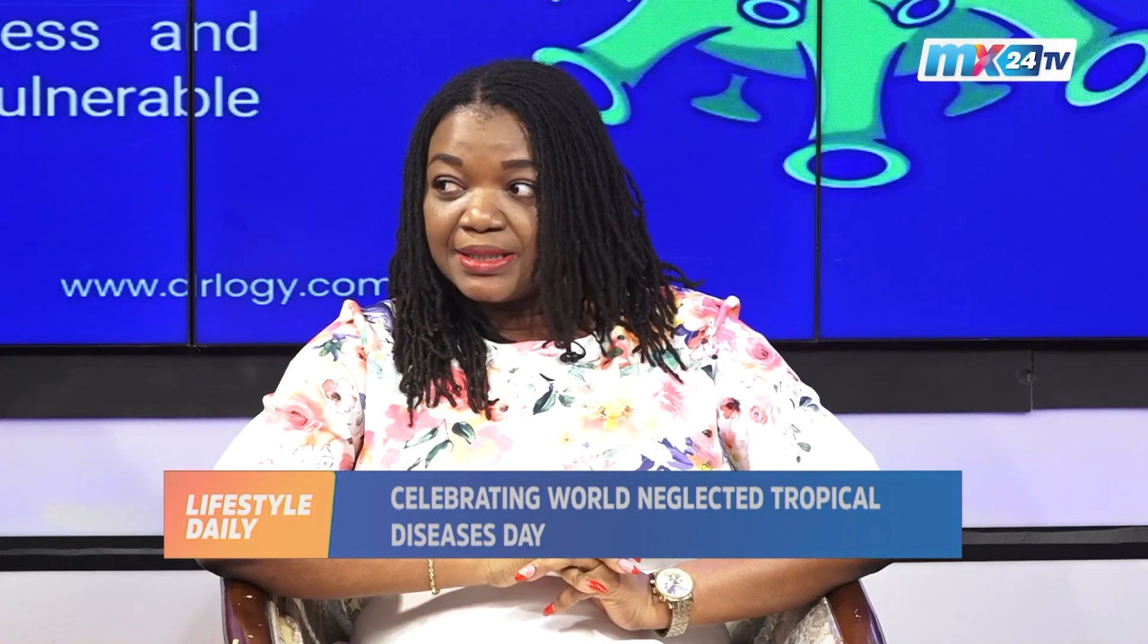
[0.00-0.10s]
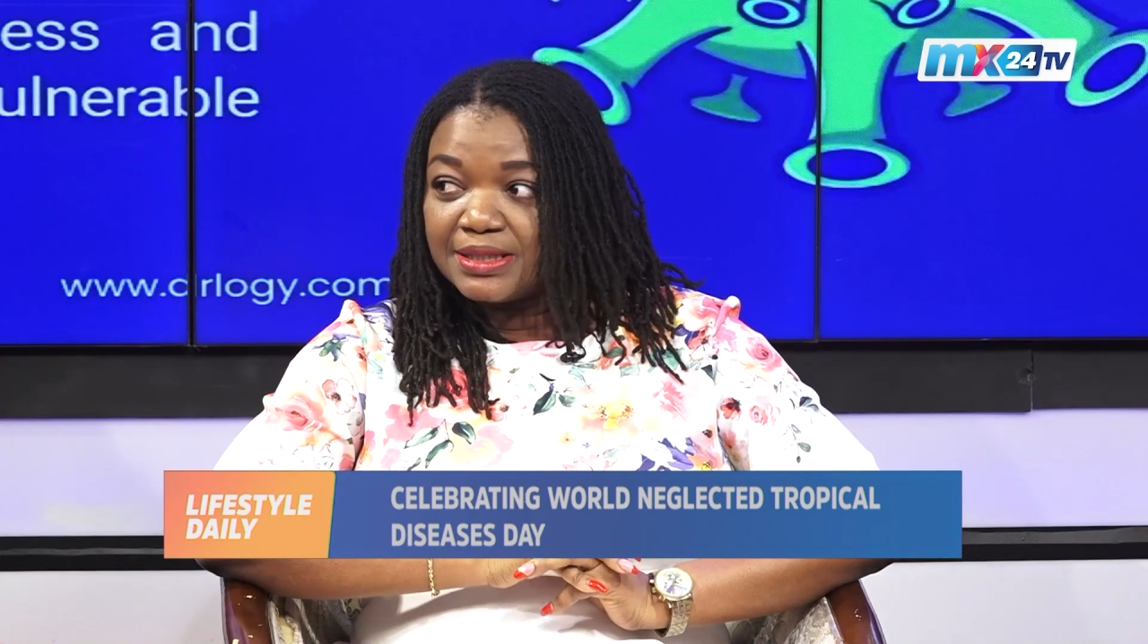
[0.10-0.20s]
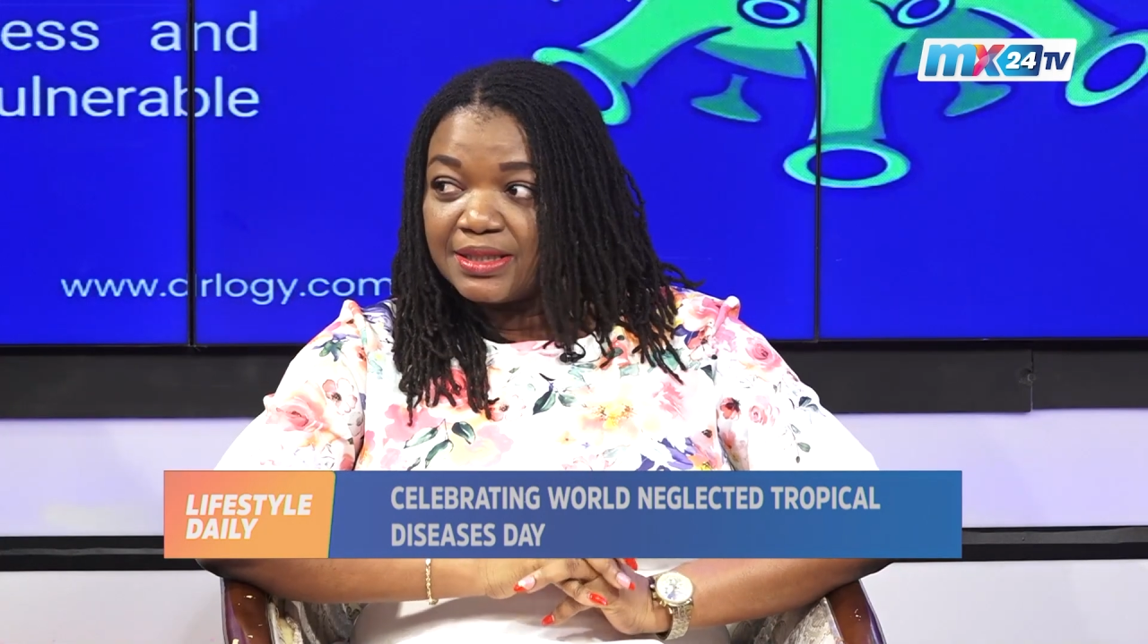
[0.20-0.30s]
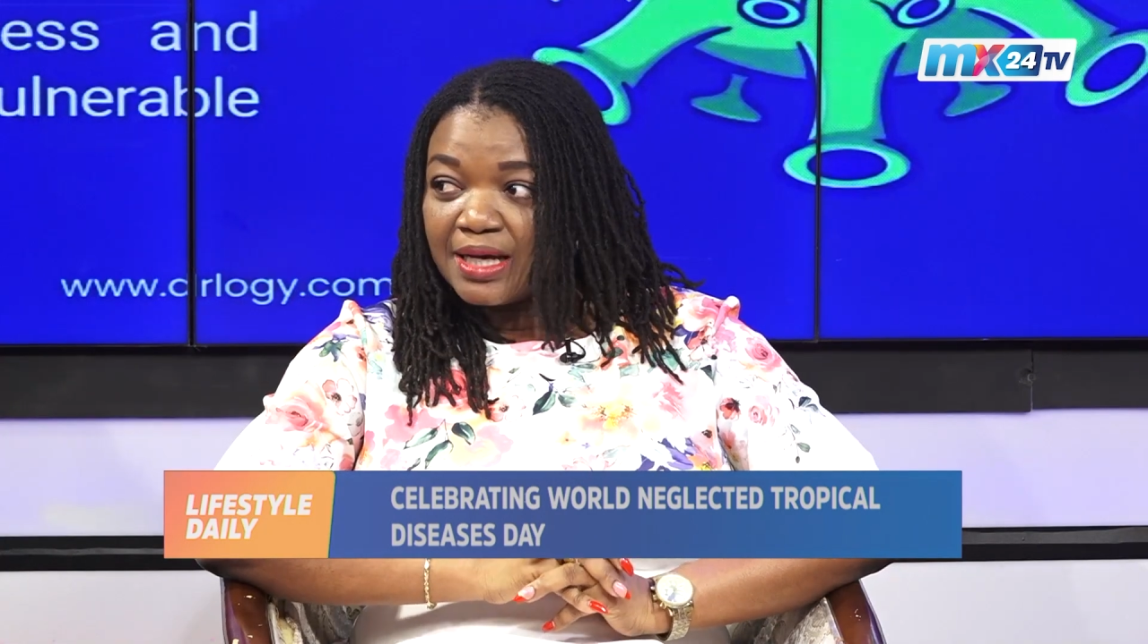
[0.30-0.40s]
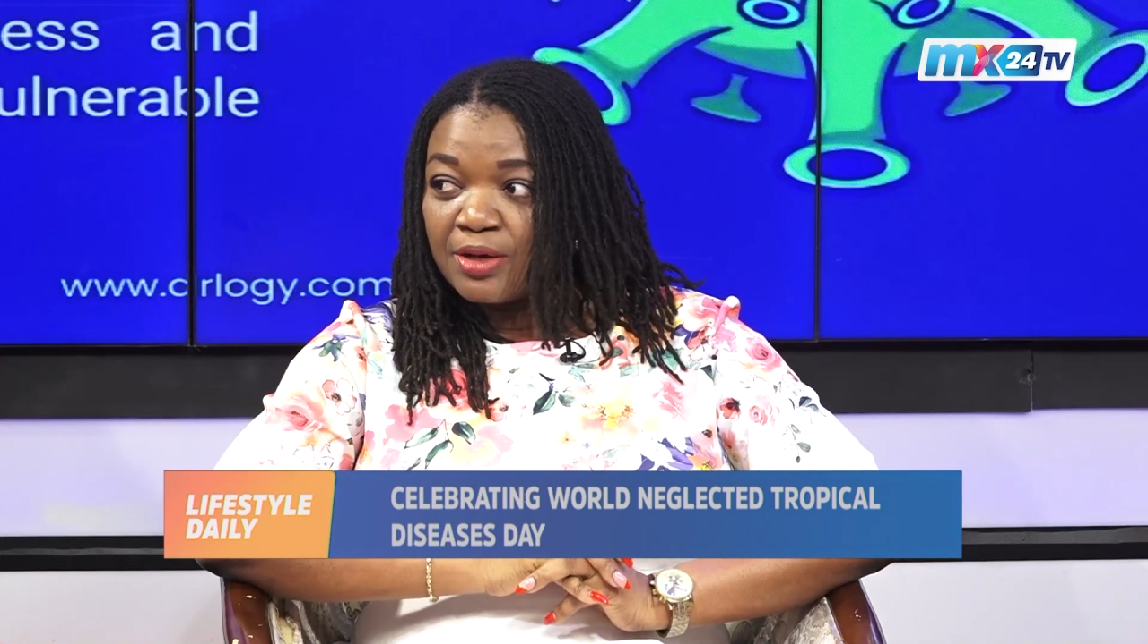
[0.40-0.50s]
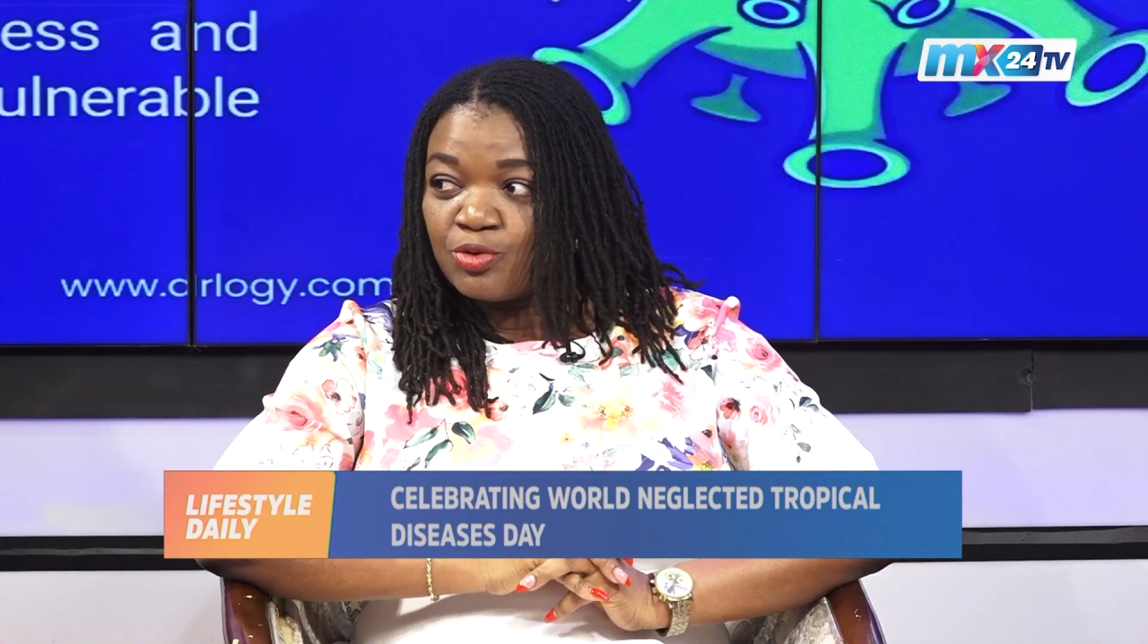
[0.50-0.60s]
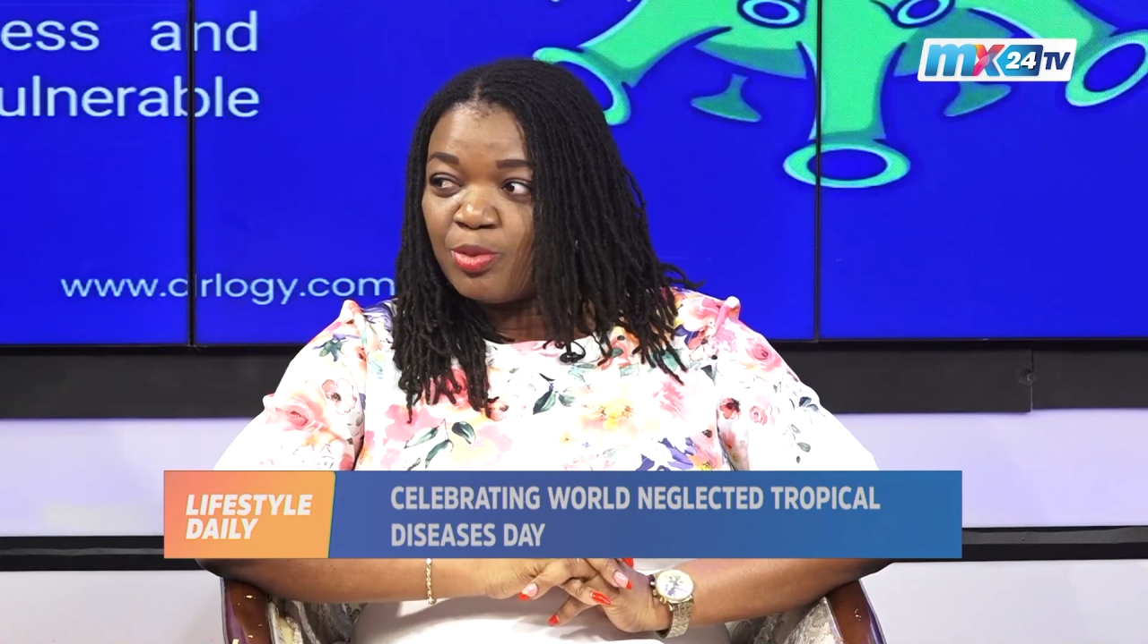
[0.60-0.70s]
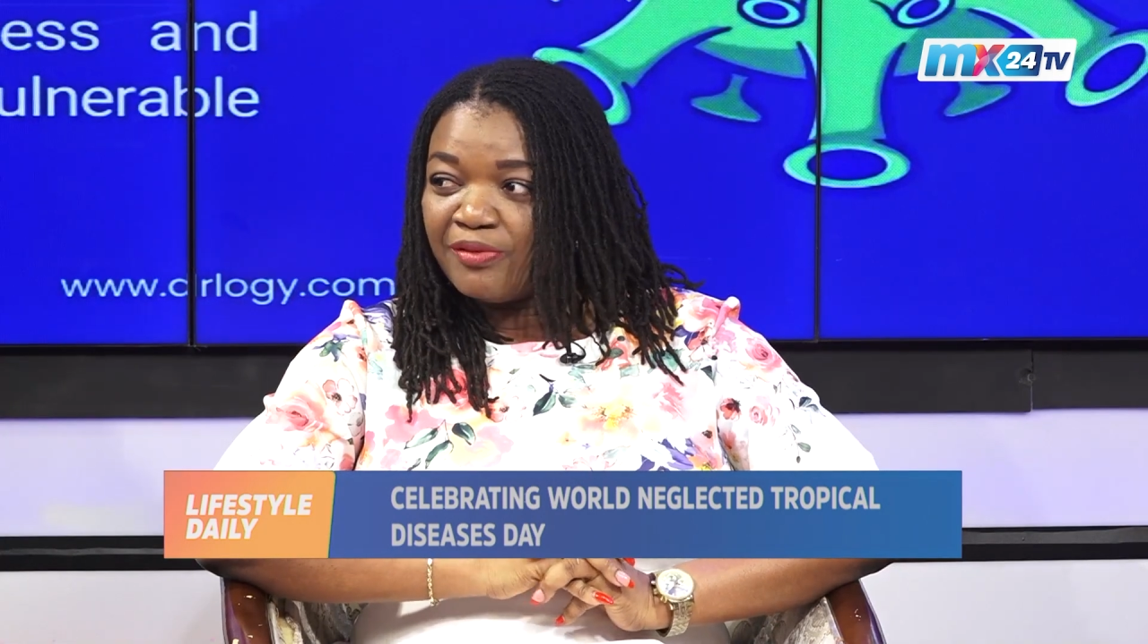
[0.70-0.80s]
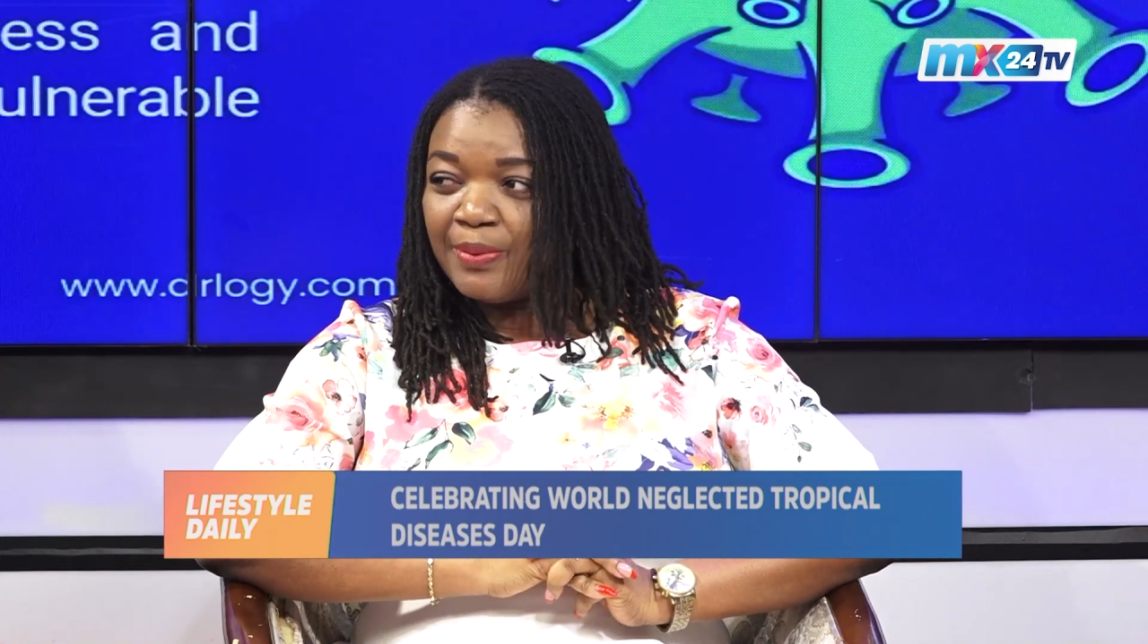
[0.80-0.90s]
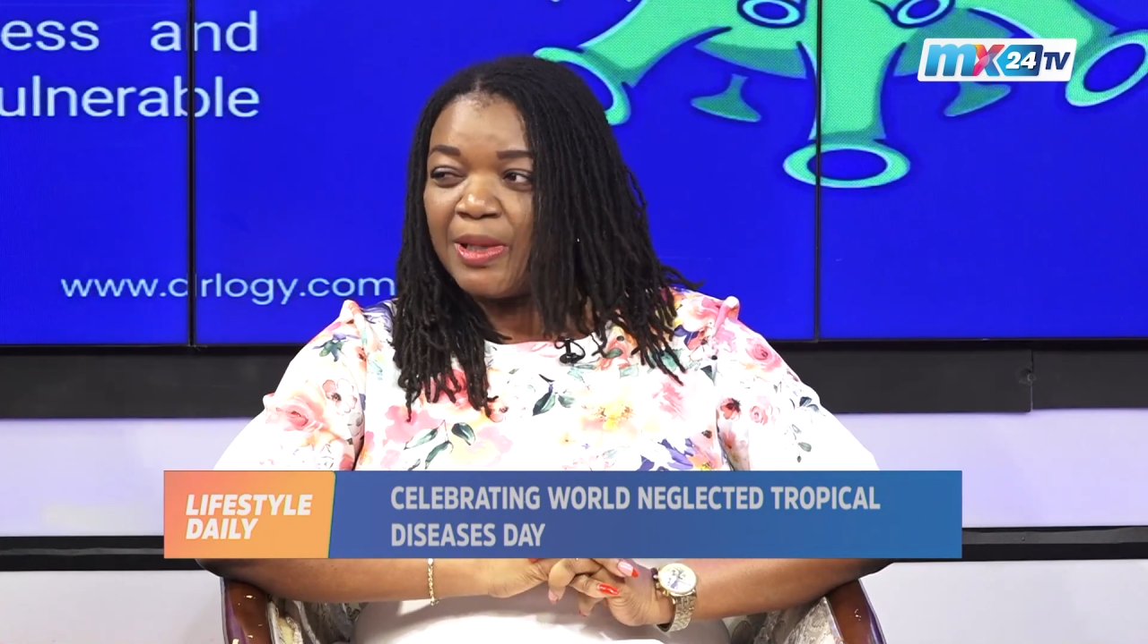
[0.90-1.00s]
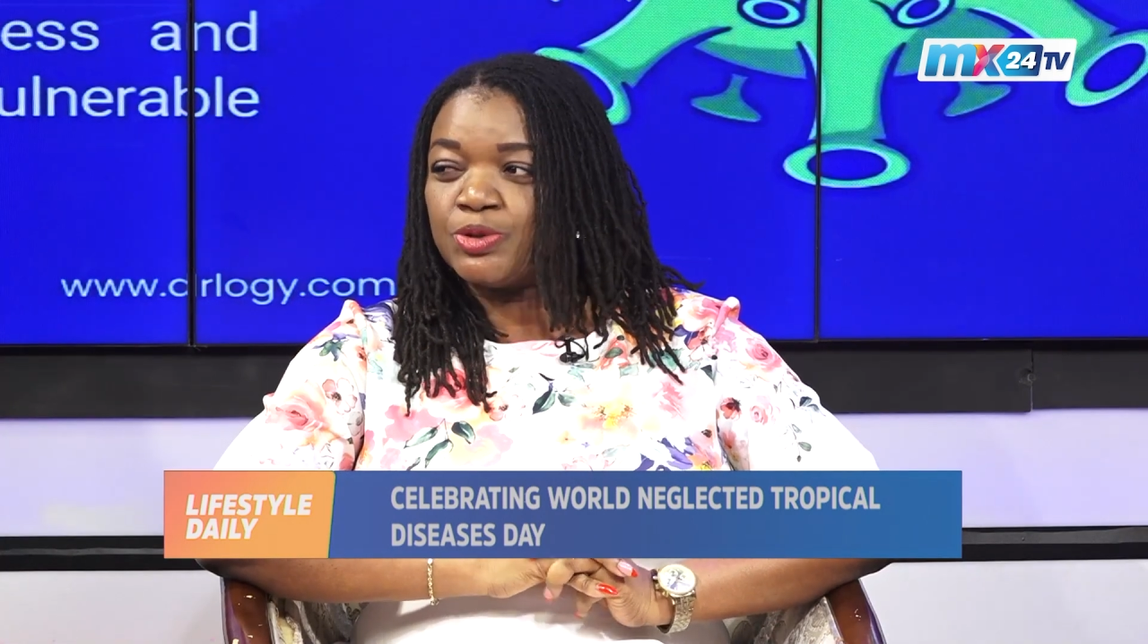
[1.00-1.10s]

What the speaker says: there are a group of about